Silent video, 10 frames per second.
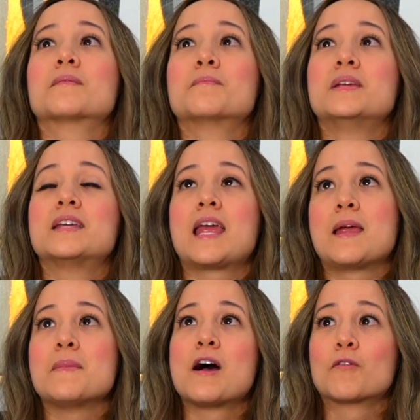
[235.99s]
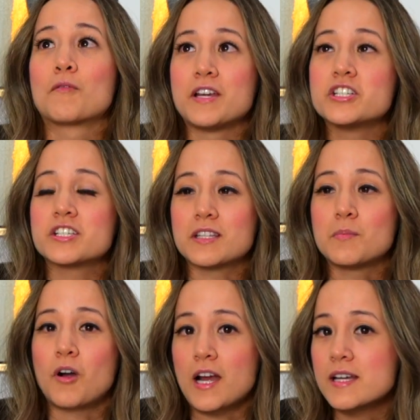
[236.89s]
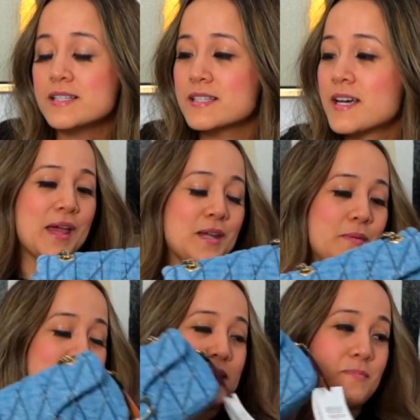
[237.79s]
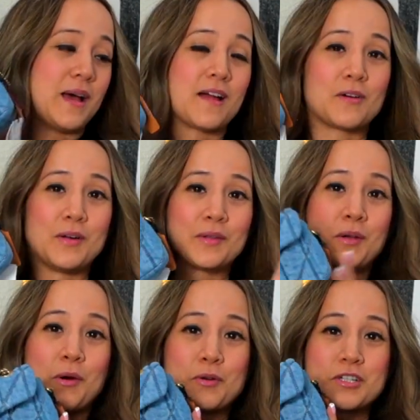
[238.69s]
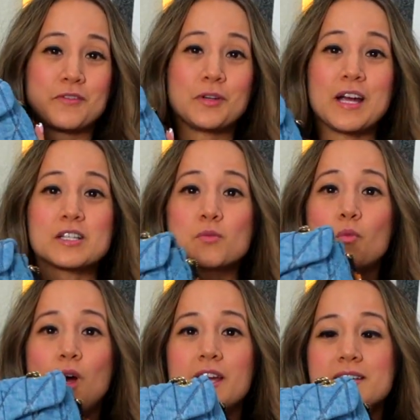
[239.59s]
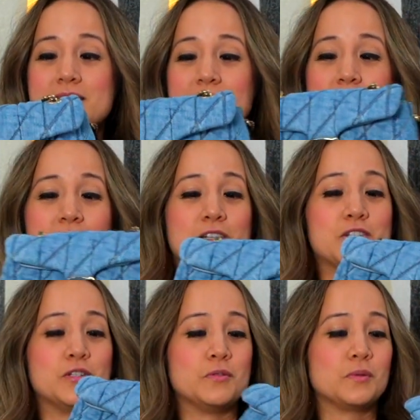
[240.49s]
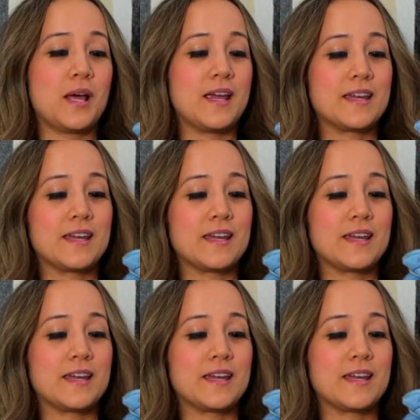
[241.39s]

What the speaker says: became outrageously priced. Anyways, back on Coach. If you guys want me to do an